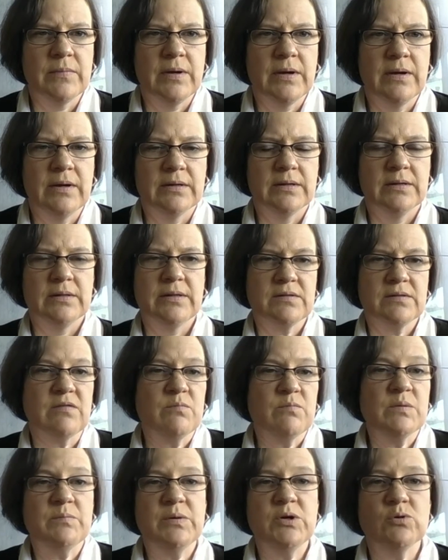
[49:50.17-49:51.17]
uh, like they've
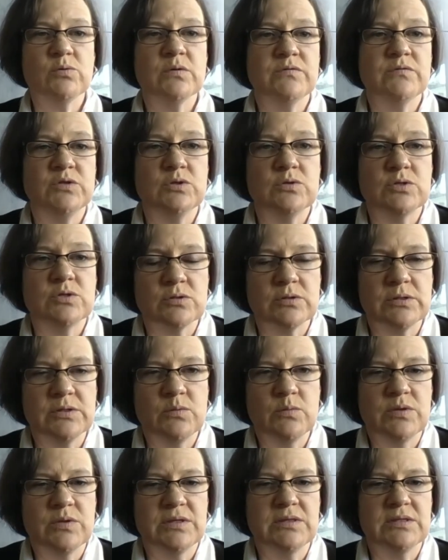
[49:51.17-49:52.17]
been peer reviewed certainly
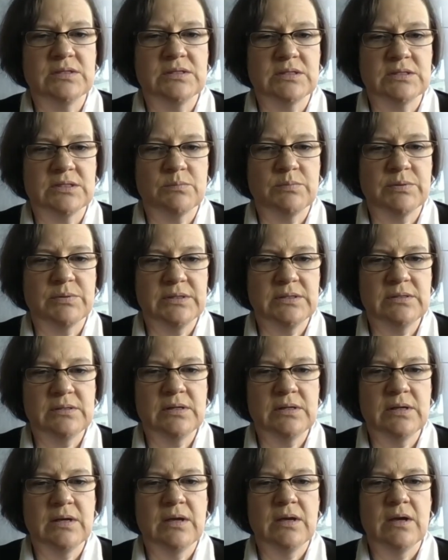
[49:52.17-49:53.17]
within the
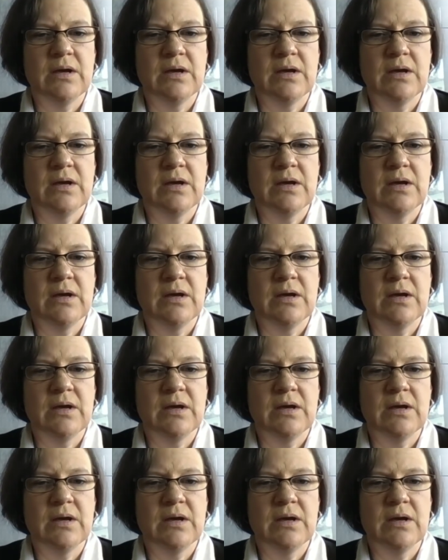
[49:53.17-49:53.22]
discipline.